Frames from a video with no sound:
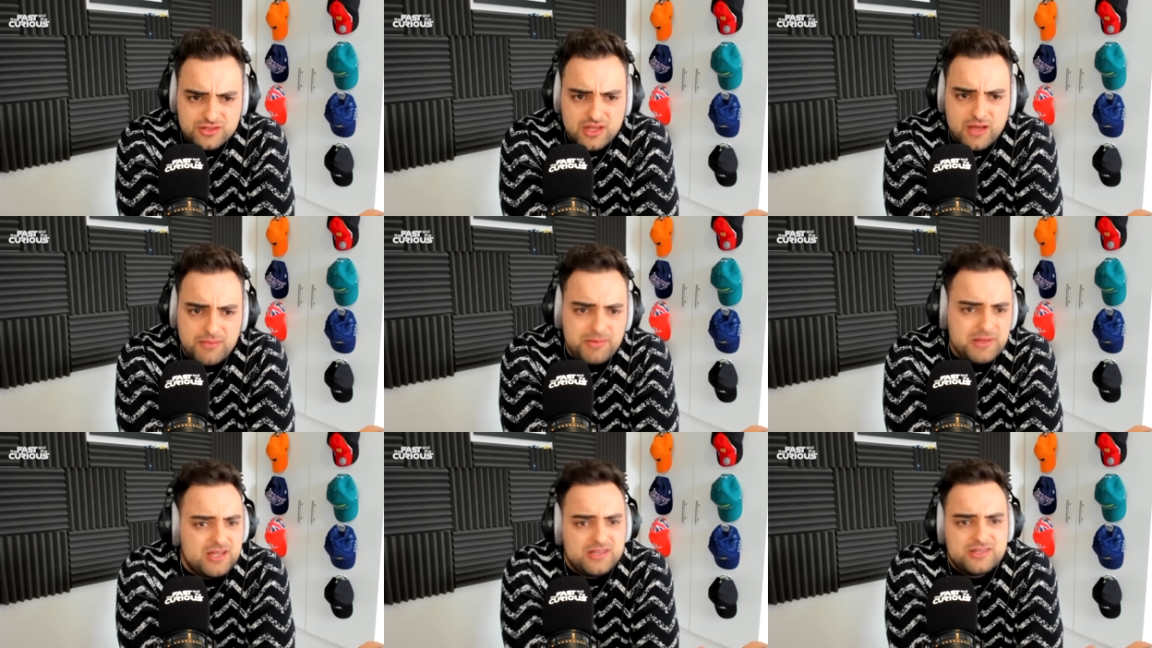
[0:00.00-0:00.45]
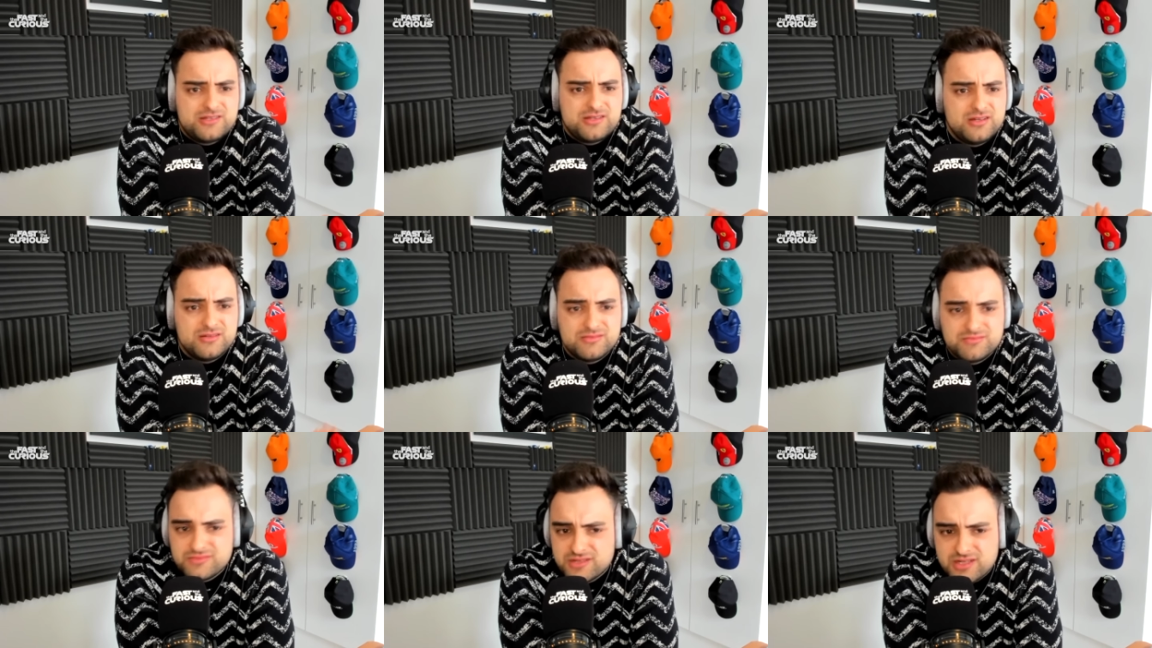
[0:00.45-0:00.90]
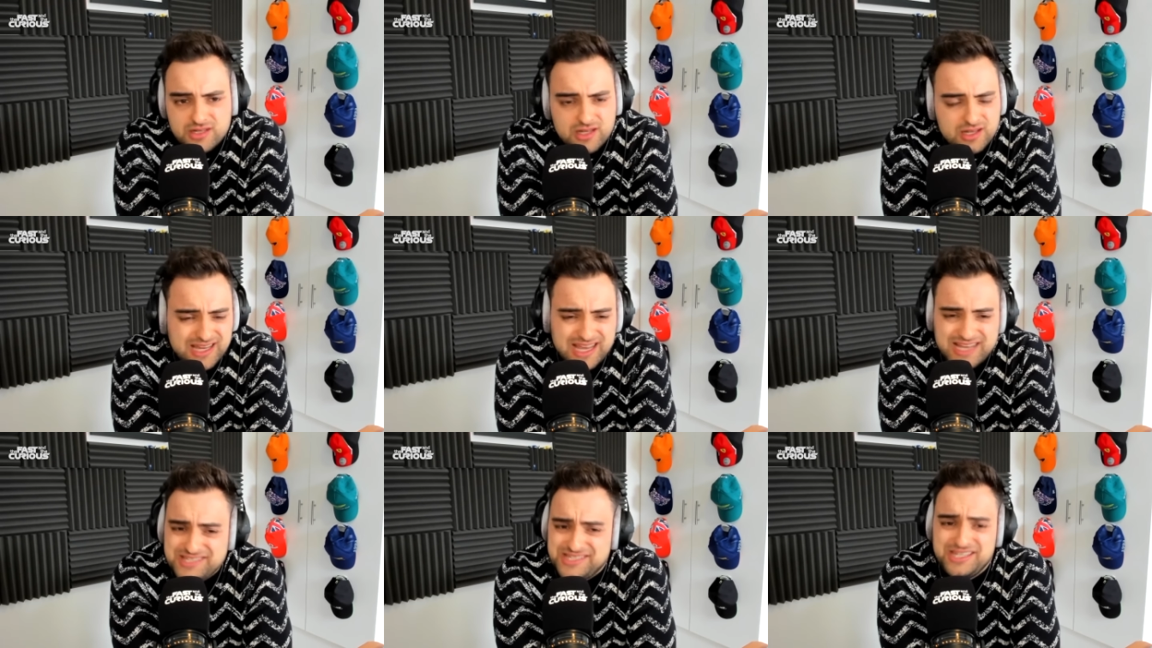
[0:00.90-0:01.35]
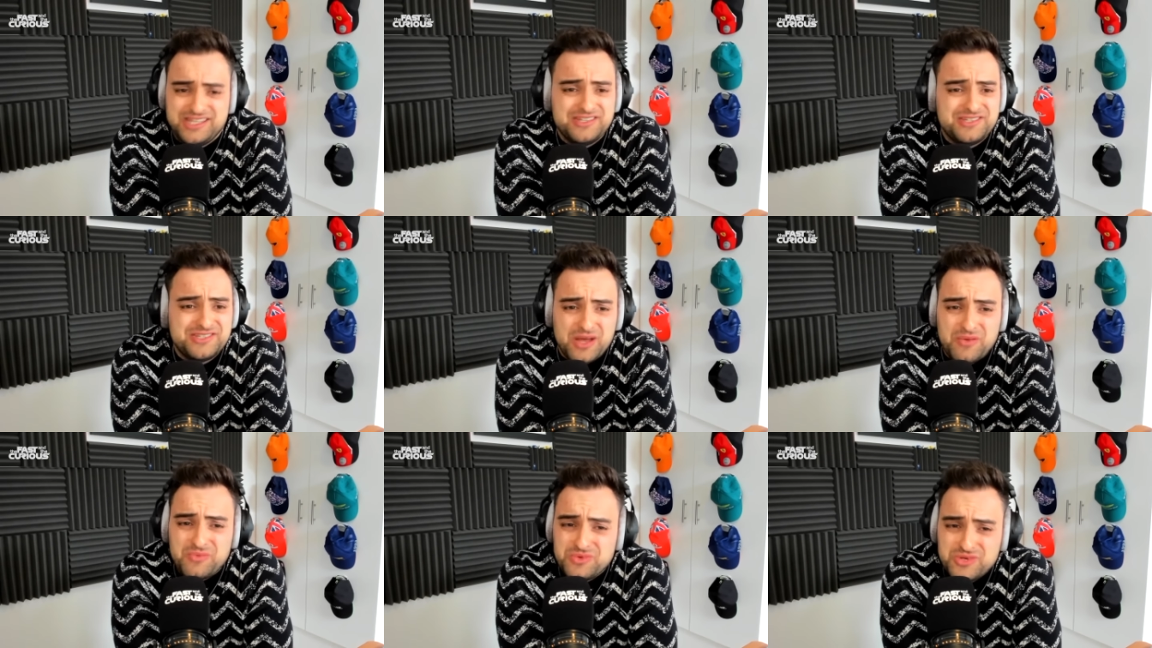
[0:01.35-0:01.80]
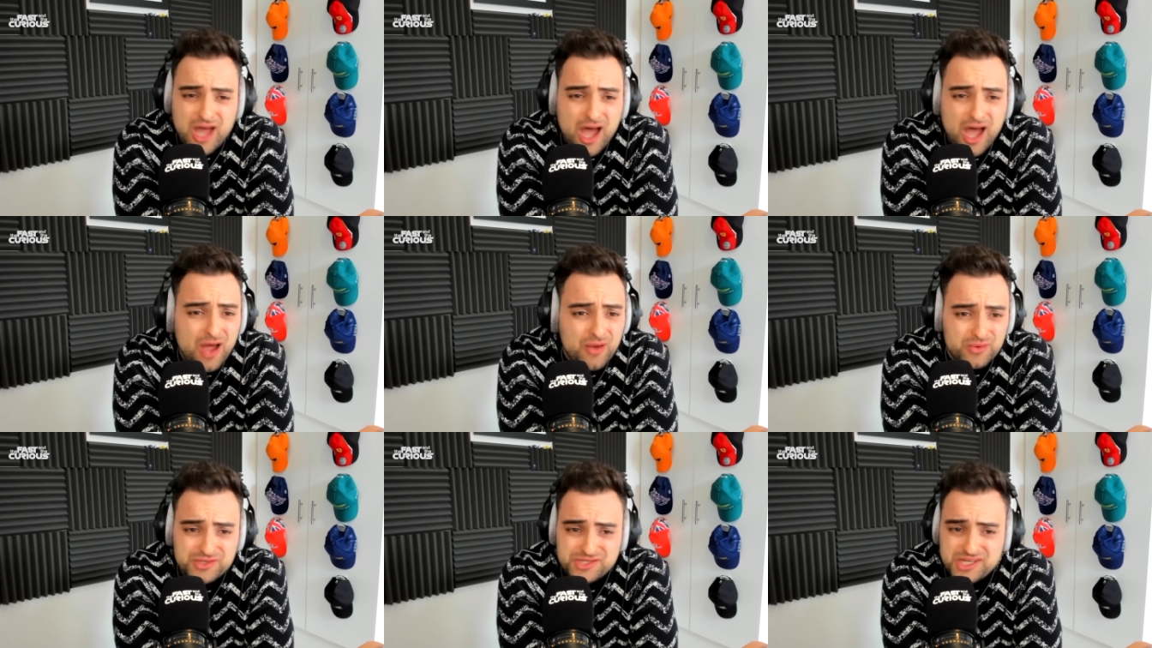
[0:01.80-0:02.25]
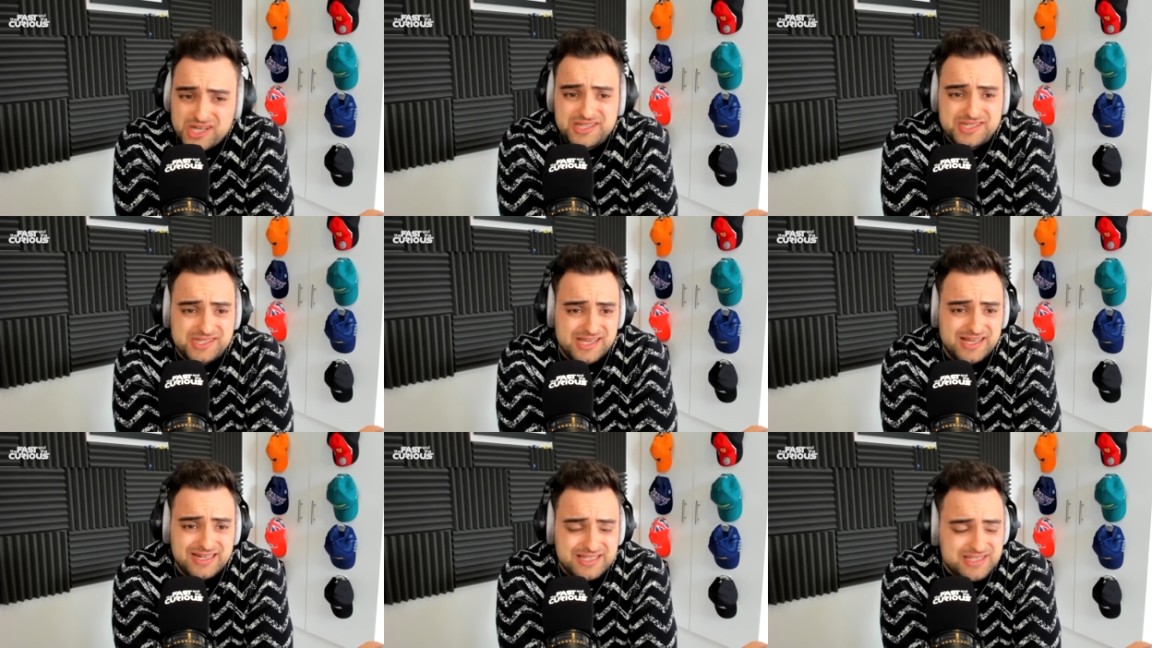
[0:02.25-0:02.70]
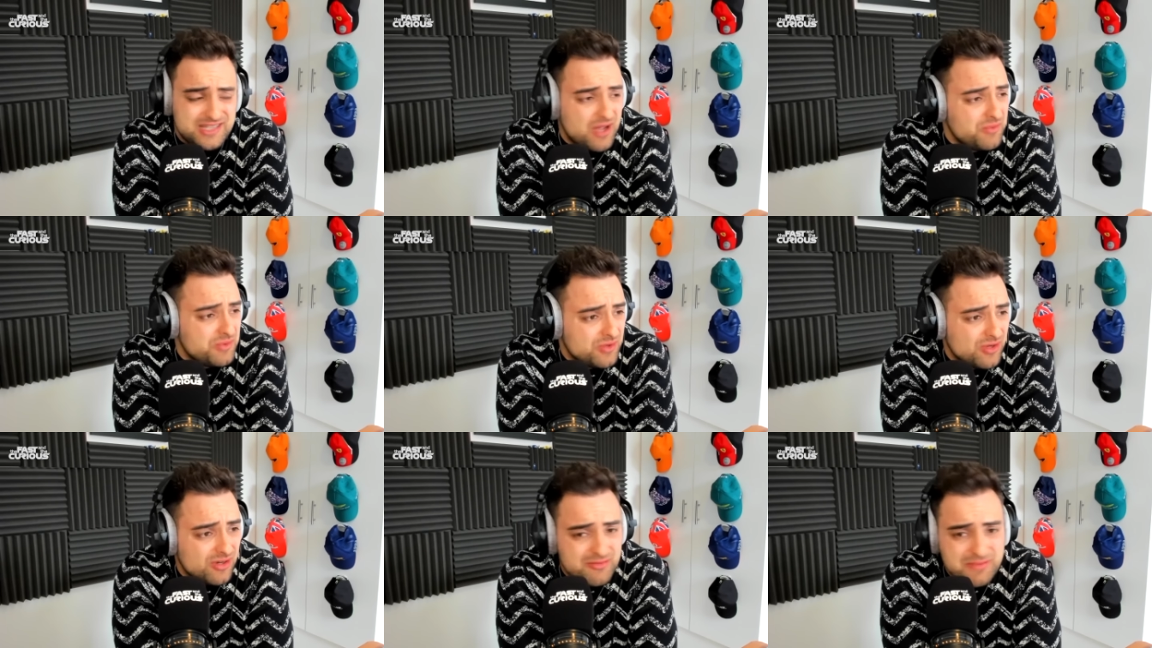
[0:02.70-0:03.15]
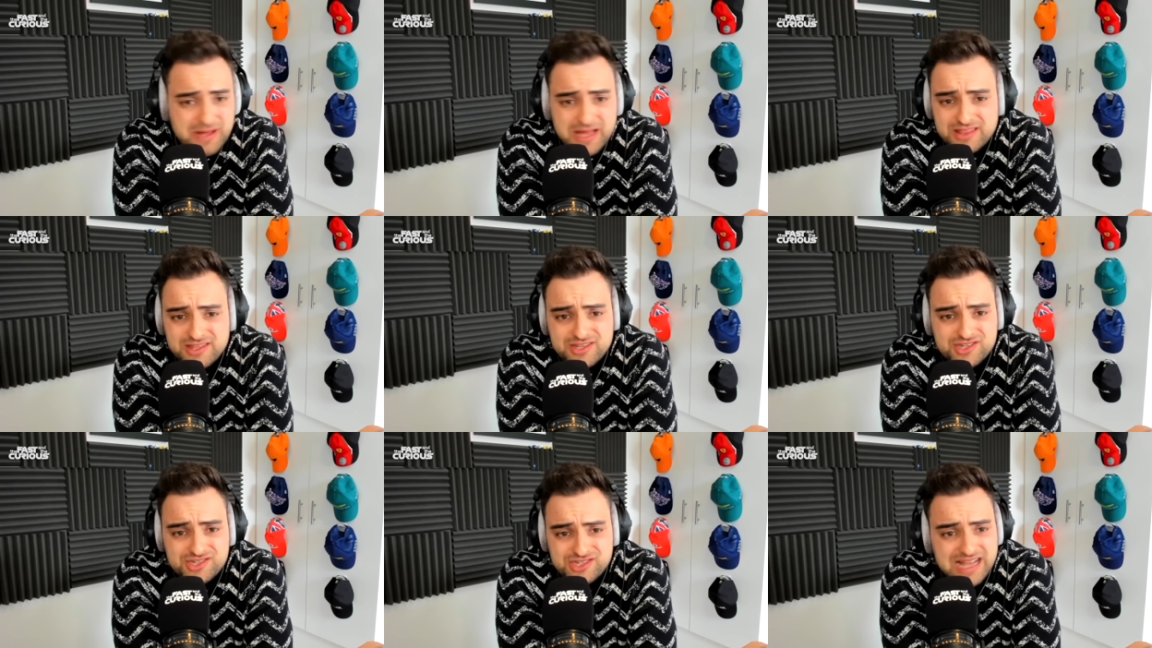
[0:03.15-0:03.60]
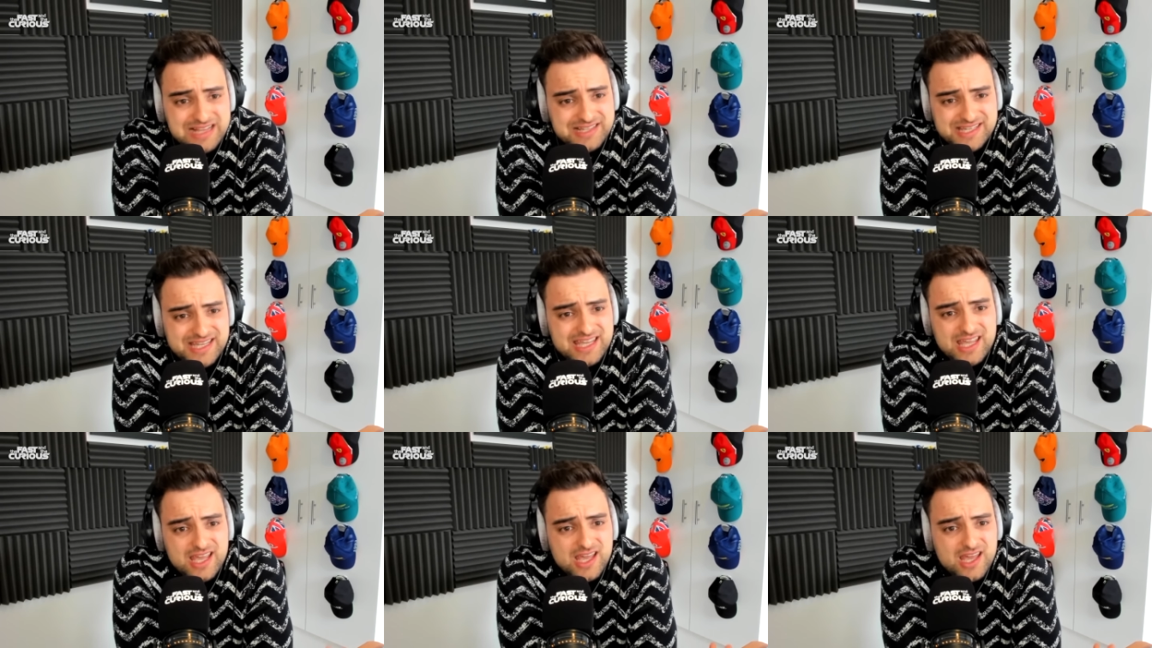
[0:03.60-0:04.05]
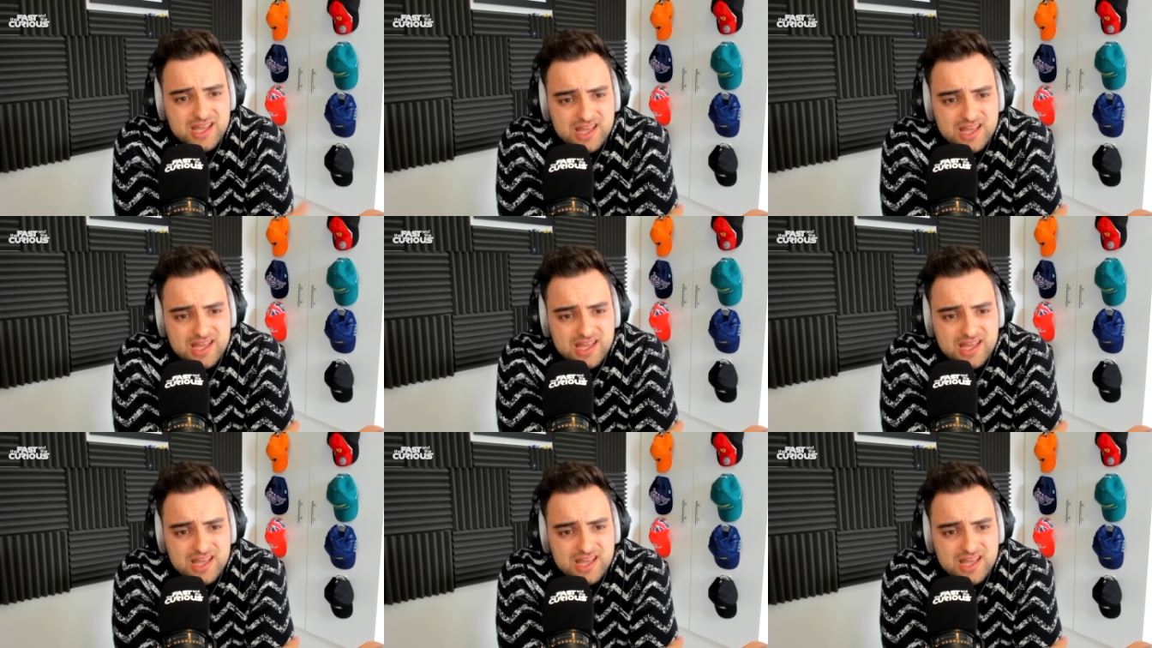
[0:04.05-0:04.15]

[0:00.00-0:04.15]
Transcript: I mean, I am guessing you don't know because I certainly don't know about the chassis.